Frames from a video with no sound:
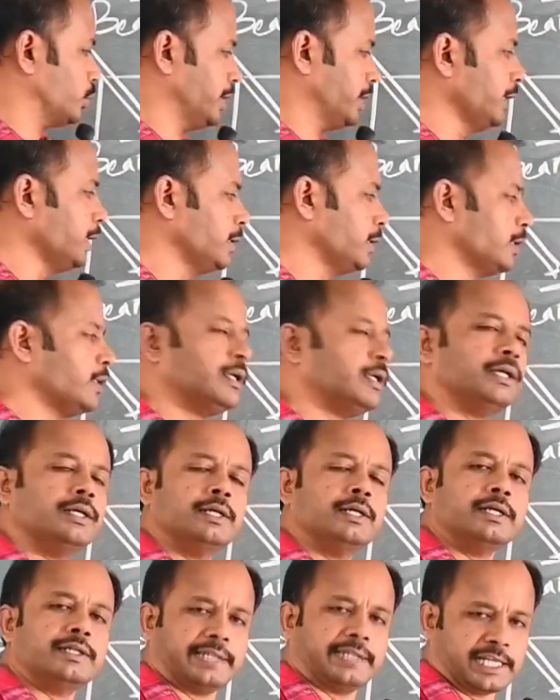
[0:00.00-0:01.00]
the
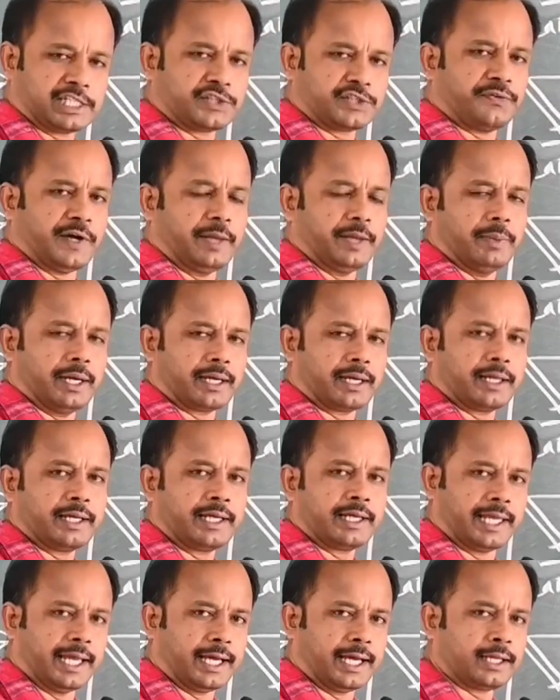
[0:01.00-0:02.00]
test fiber.
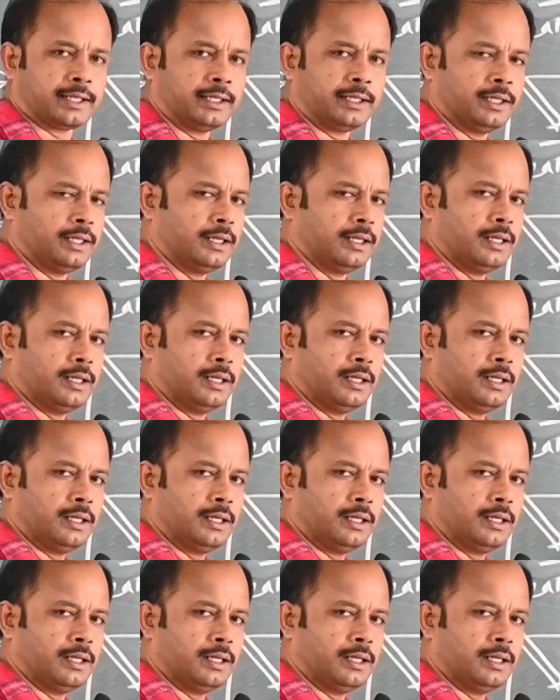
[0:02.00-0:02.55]
Here